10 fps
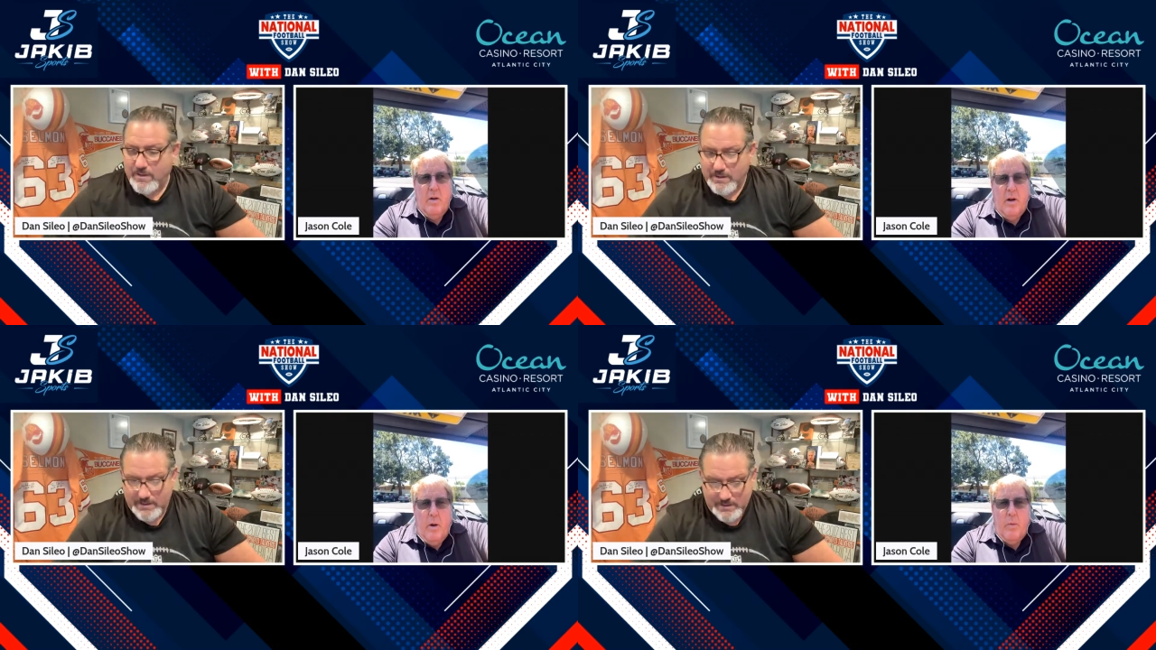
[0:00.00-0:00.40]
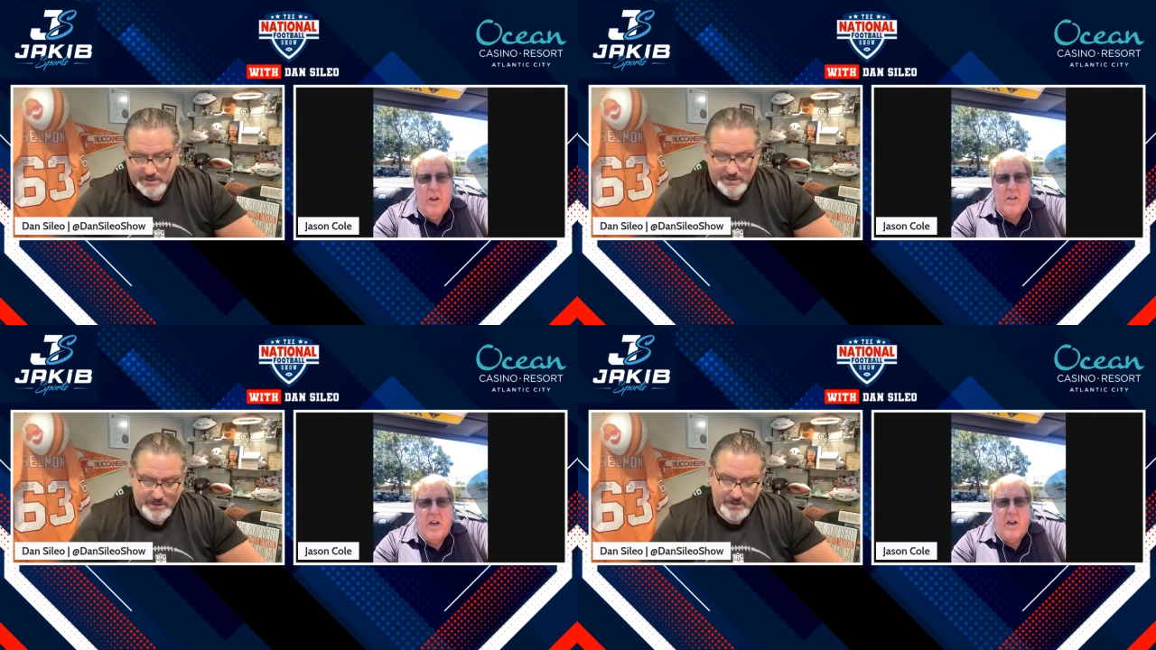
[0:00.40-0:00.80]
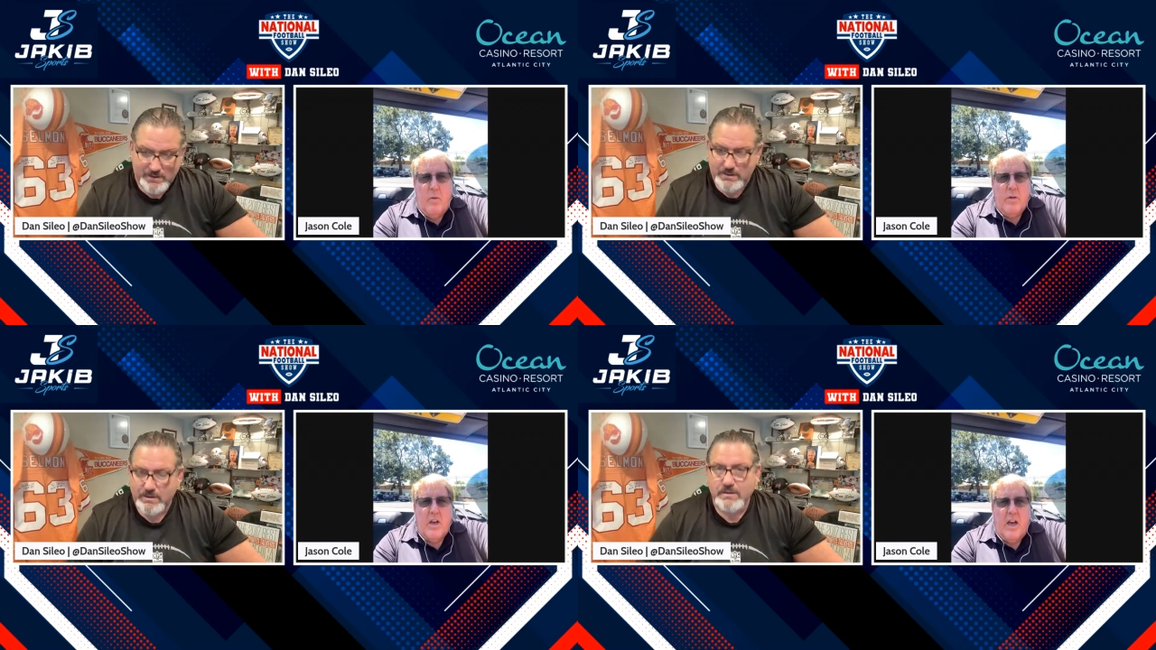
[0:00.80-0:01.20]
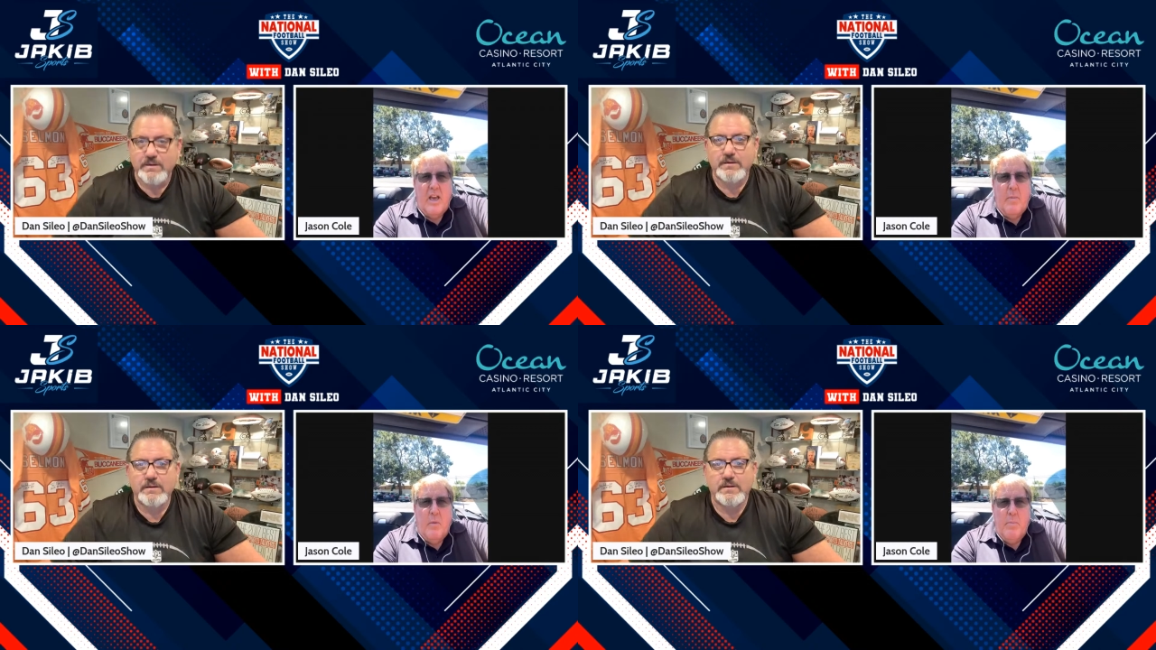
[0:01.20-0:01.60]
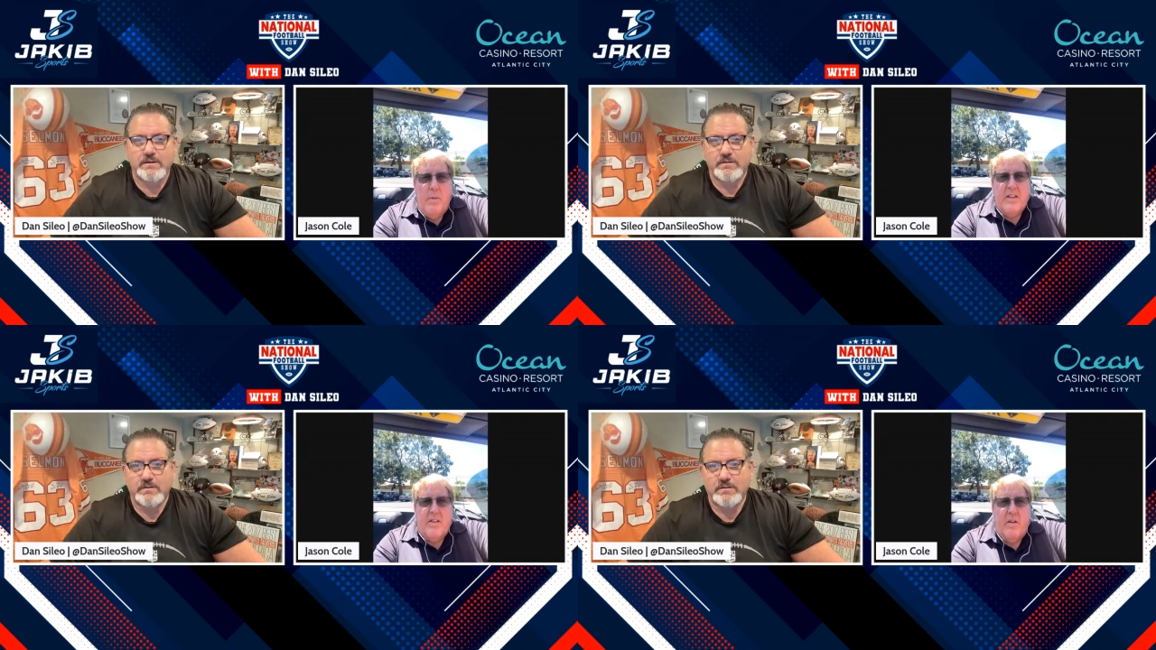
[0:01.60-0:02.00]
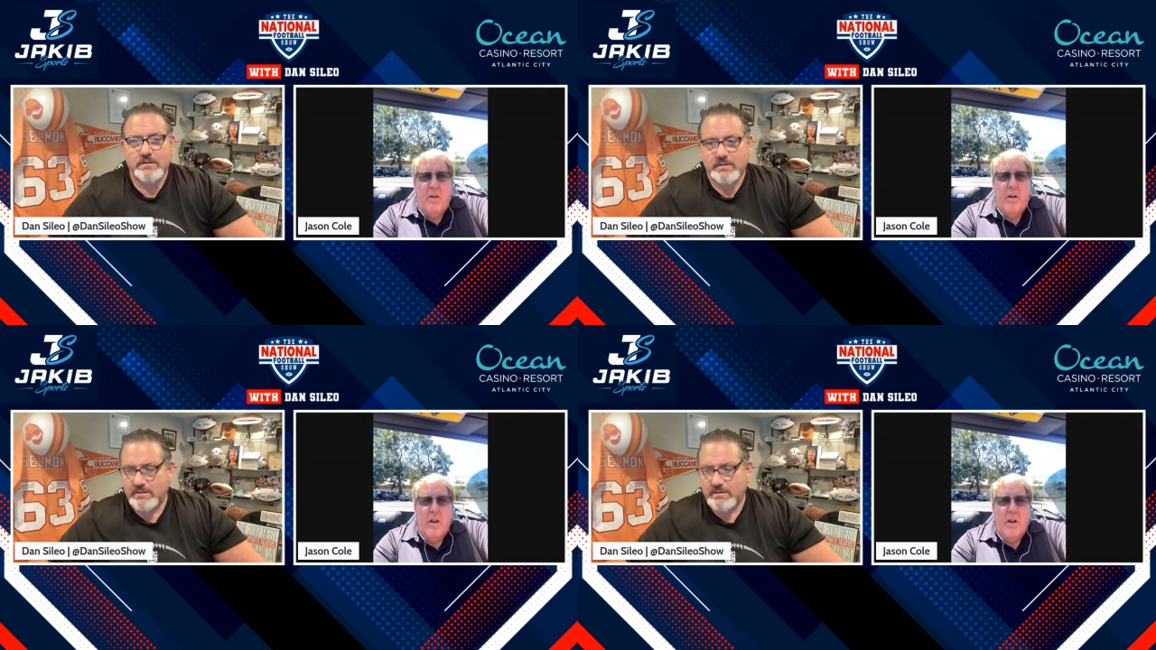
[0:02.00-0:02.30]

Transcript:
Speaker 1: are we talking we're talking we're mincing